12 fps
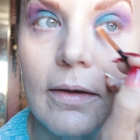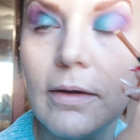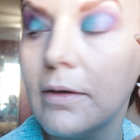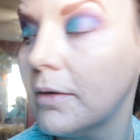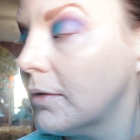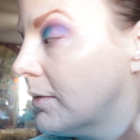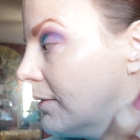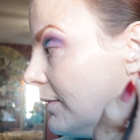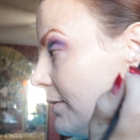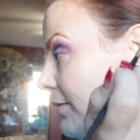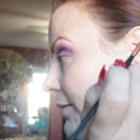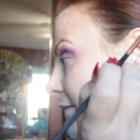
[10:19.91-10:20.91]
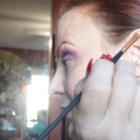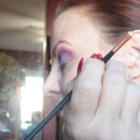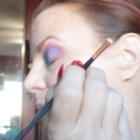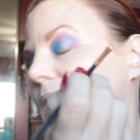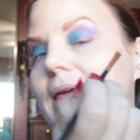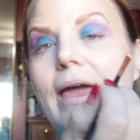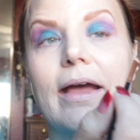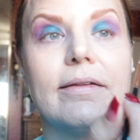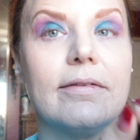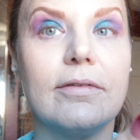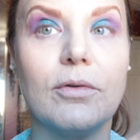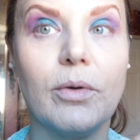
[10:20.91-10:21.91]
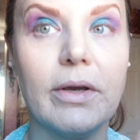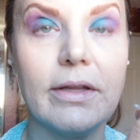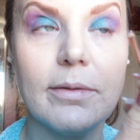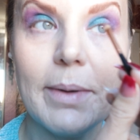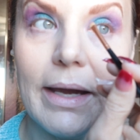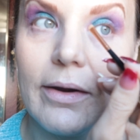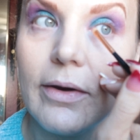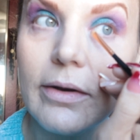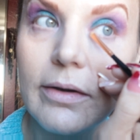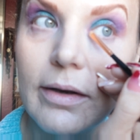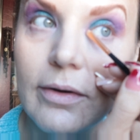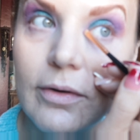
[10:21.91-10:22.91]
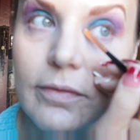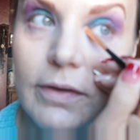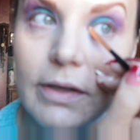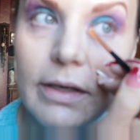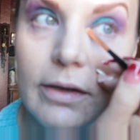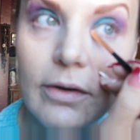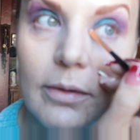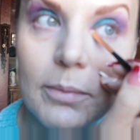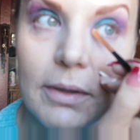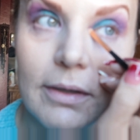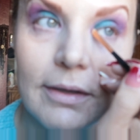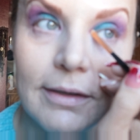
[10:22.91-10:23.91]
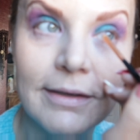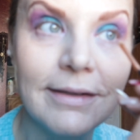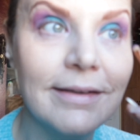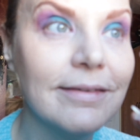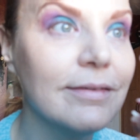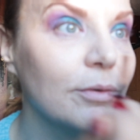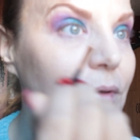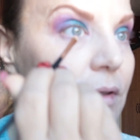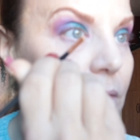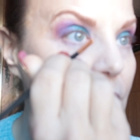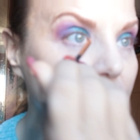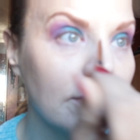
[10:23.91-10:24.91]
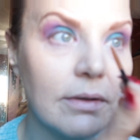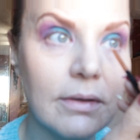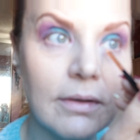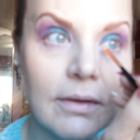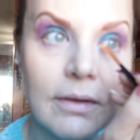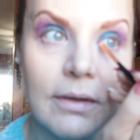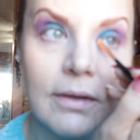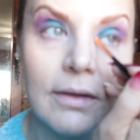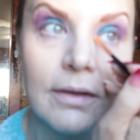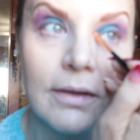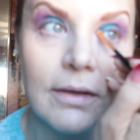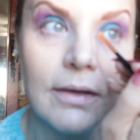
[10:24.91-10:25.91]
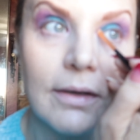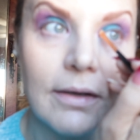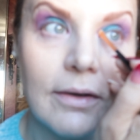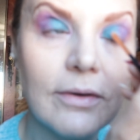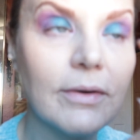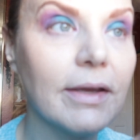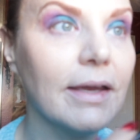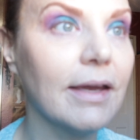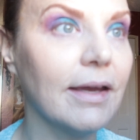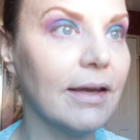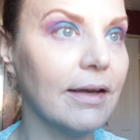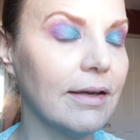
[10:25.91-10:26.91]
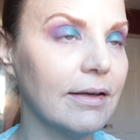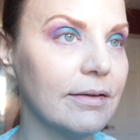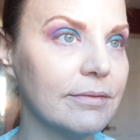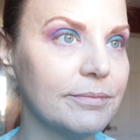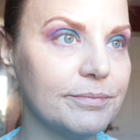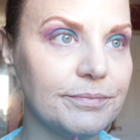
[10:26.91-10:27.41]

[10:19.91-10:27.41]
Oh, my cat's snoring in the background. I don't know if you can hear him. He's so cute. Okay.